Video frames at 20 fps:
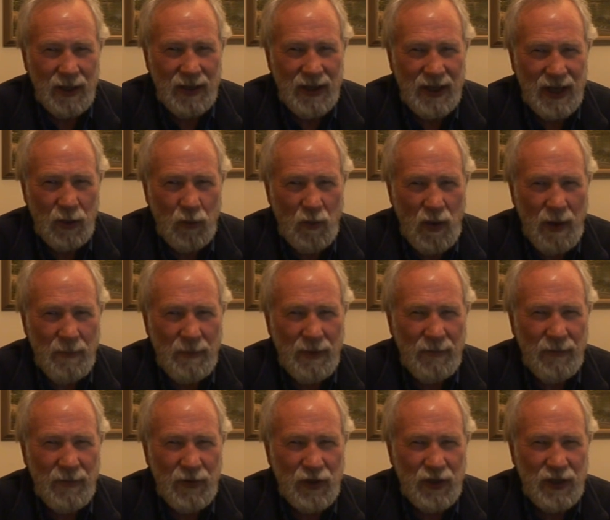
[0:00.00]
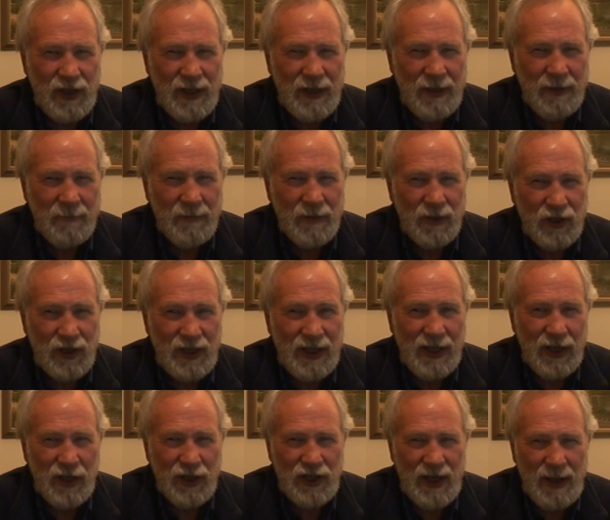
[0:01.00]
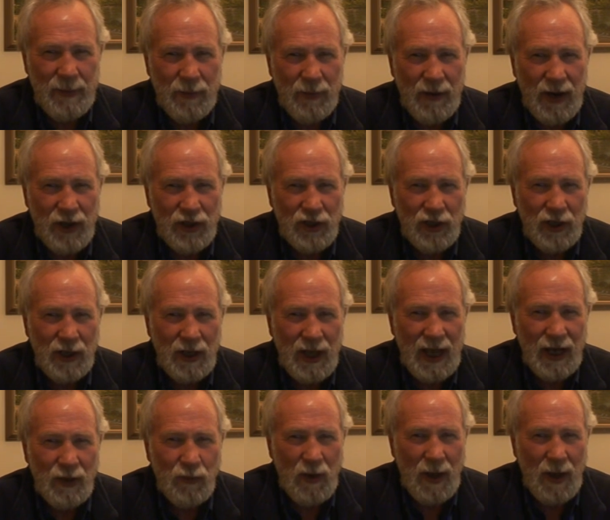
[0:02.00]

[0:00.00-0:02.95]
The at one for sin? Sin is separation, at